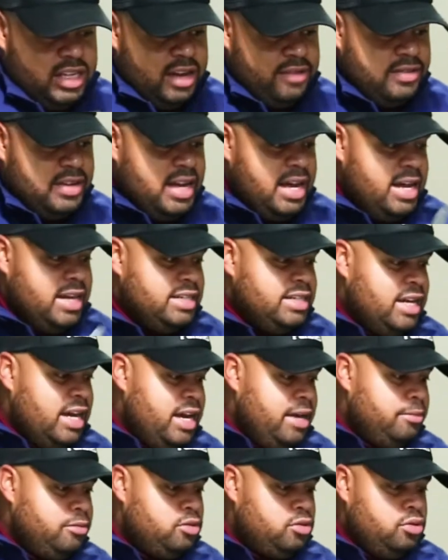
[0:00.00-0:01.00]
haven't had
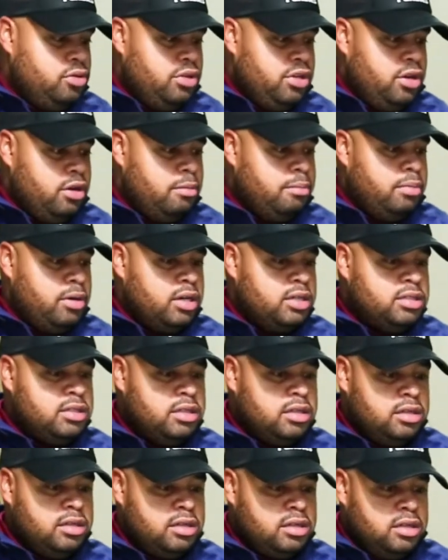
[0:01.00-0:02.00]
time to do the
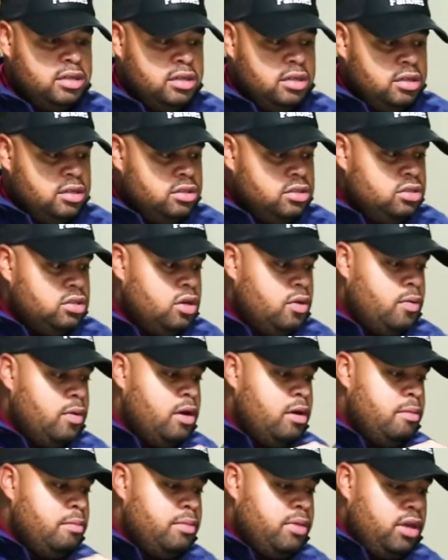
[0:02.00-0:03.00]
unboxing.
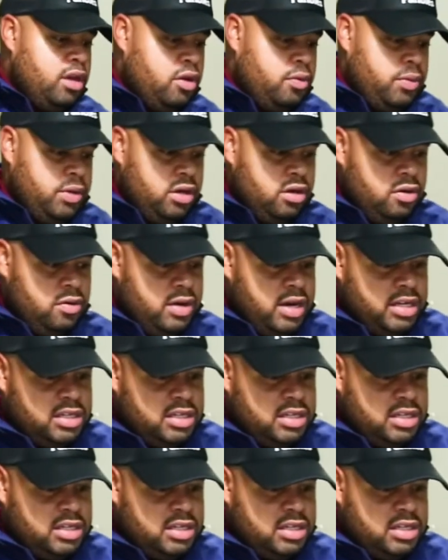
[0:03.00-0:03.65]
So here we go.